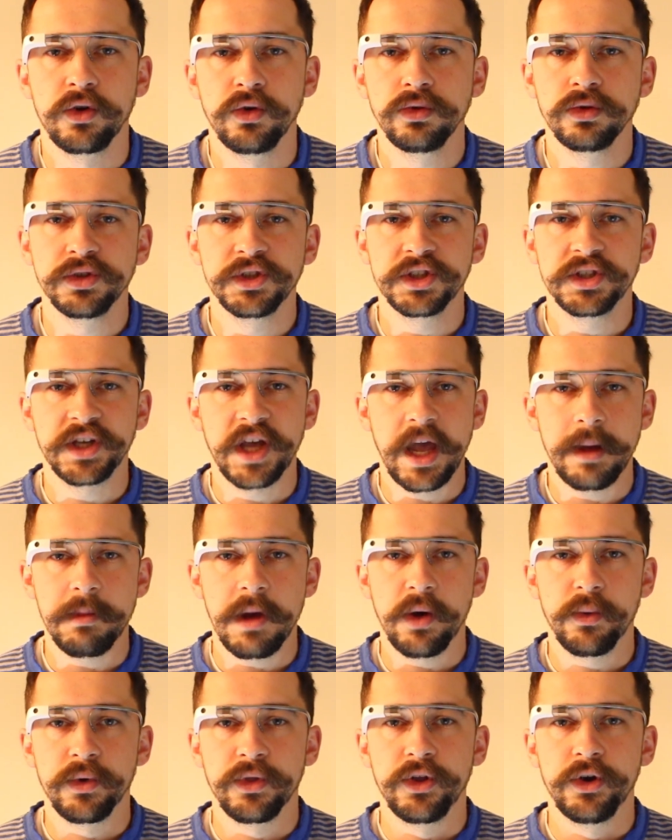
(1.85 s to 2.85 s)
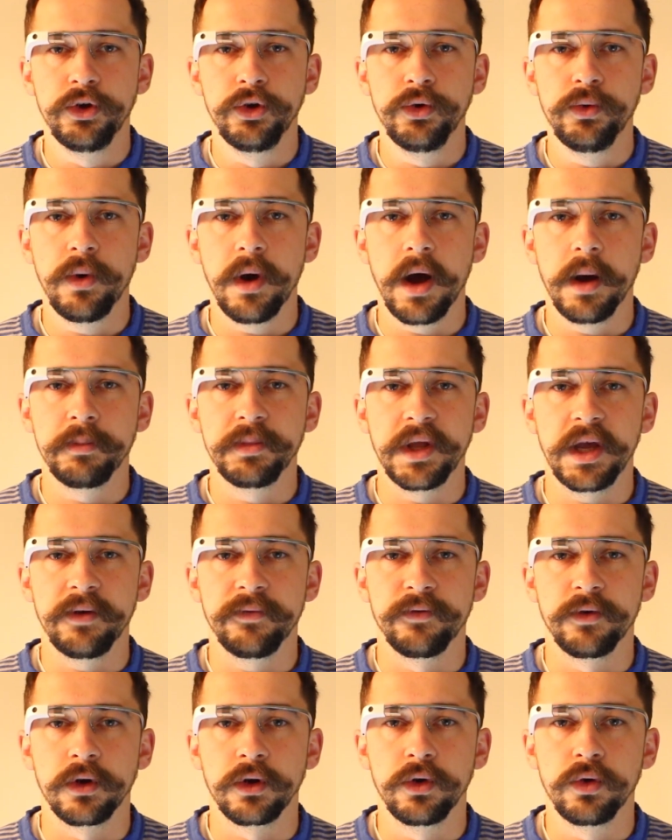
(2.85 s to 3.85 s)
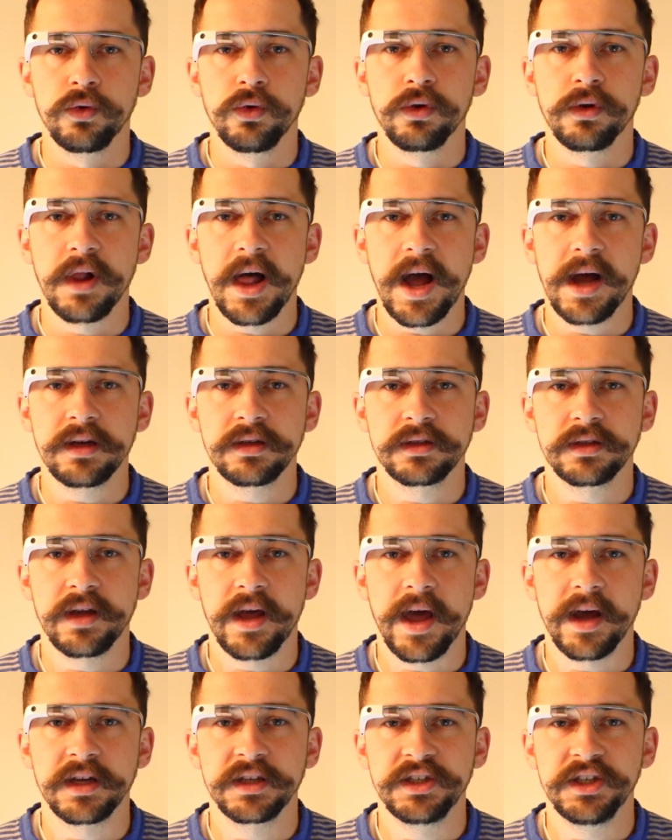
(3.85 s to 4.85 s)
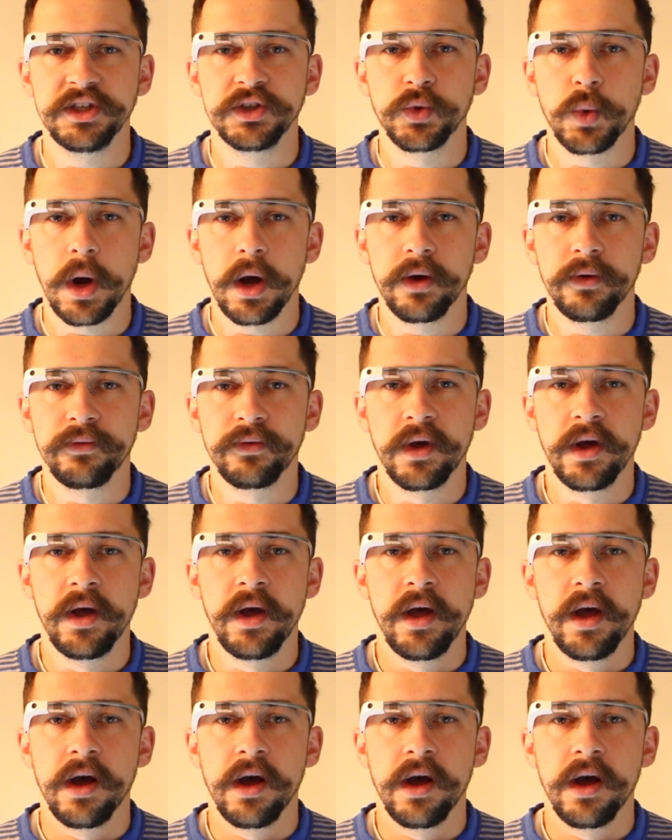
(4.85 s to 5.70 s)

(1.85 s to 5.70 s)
Google just came out with a new update for Google Glass XE12.